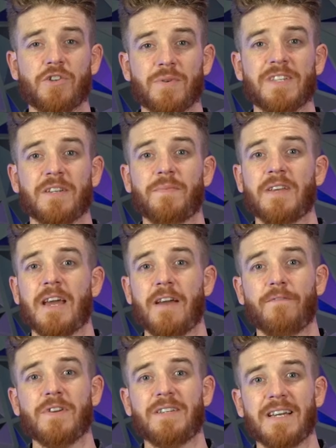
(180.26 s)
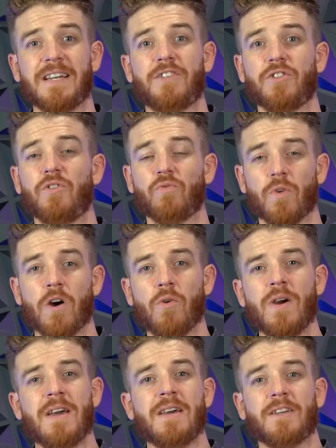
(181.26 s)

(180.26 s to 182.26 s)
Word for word: doing something every day to grow,